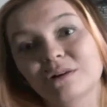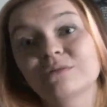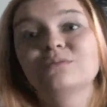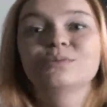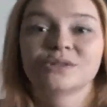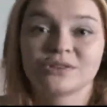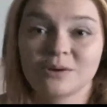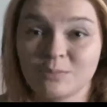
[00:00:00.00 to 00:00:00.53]

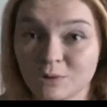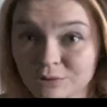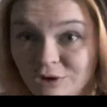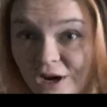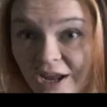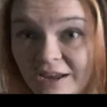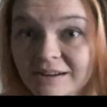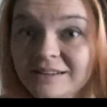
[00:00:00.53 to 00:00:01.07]
well, we saw
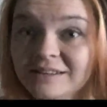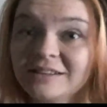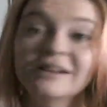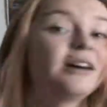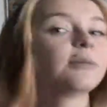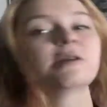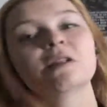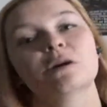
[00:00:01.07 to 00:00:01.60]
Motorhead
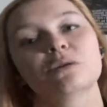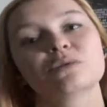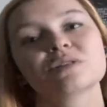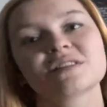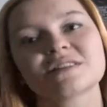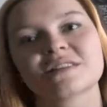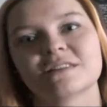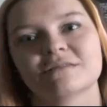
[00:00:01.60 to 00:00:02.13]
up
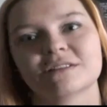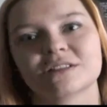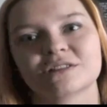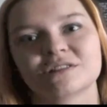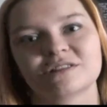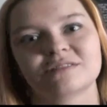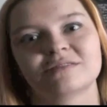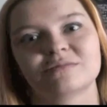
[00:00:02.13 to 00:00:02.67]
close,
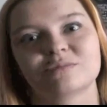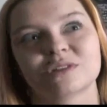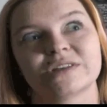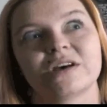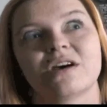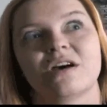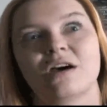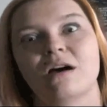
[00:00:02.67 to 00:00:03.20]
which
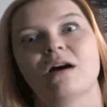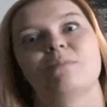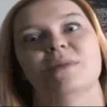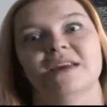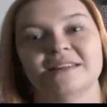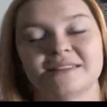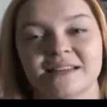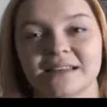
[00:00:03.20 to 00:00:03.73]
was
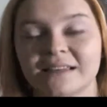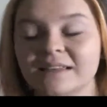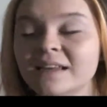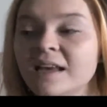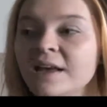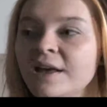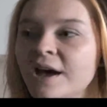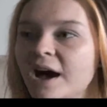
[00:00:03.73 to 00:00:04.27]

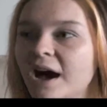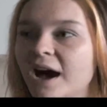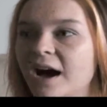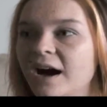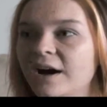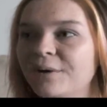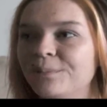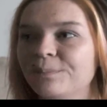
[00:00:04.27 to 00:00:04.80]
amazing.
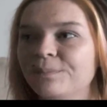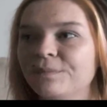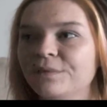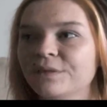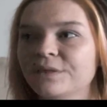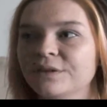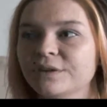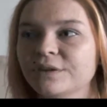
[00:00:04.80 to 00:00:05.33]

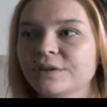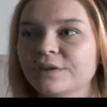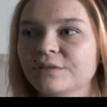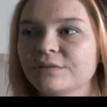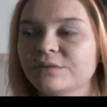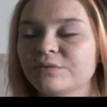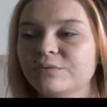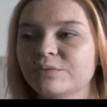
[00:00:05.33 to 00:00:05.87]

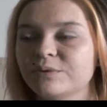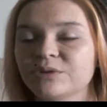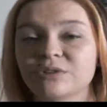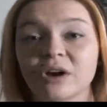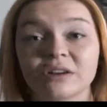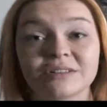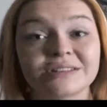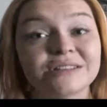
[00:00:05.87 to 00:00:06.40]

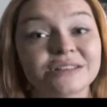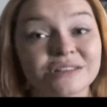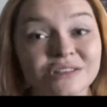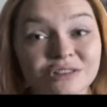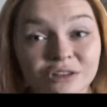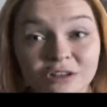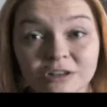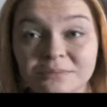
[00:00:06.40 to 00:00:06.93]
Got to see
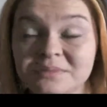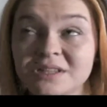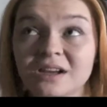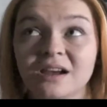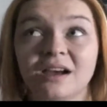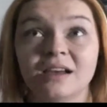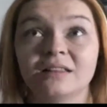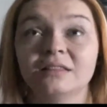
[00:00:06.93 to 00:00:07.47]

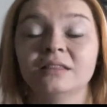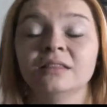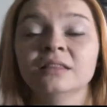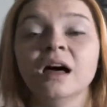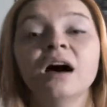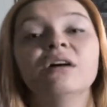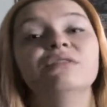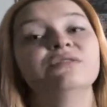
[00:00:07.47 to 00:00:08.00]
Disturbed. I
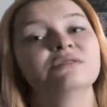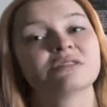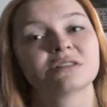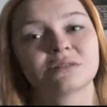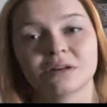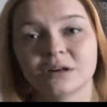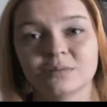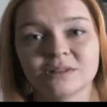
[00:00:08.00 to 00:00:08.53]
love
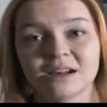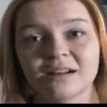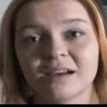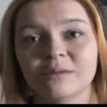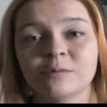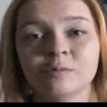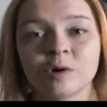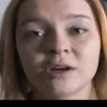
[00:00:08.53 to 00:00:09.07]
Disturbed,
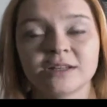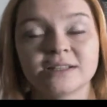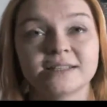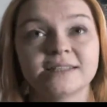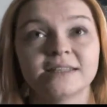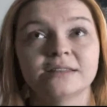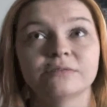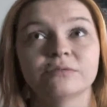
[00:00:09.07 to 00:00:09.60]
and I've been
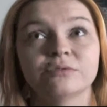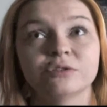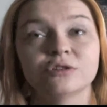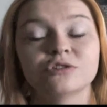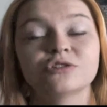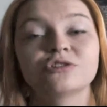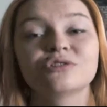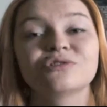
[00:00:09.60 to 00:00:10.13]
wanting to see them
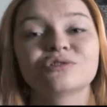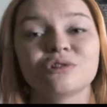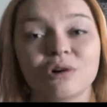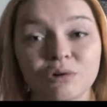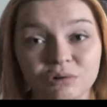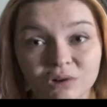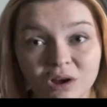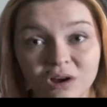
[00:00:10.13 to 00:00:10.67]
for
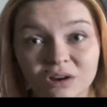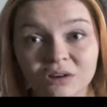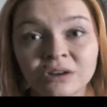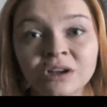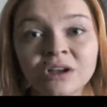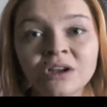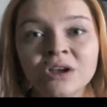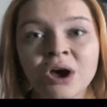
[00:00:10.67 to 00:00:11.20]
so
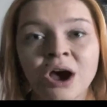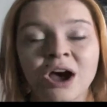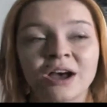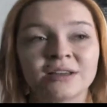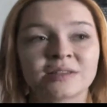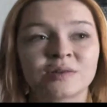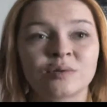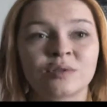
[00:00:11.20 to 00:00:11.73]
long,
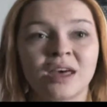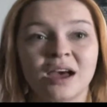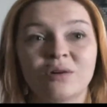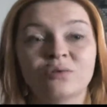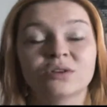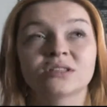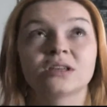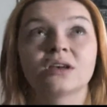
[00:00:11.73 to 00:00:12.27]
so
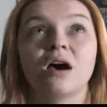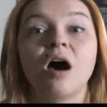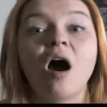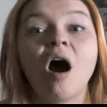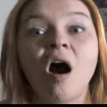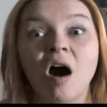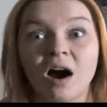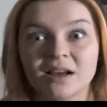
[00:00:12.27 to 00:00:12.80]
that was
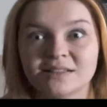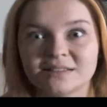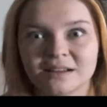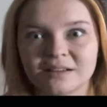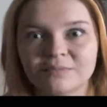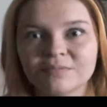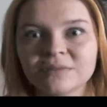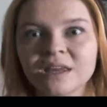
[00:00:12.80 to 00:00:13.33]

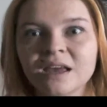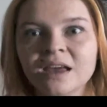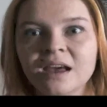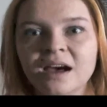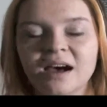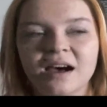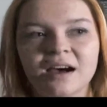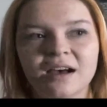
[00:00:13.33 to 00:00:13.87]
awesome.
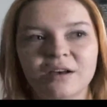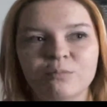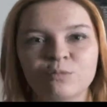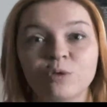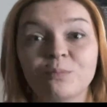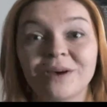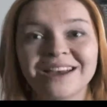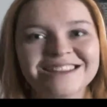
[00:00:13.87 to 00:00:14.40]

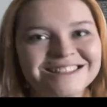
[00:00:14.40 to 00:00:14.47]
The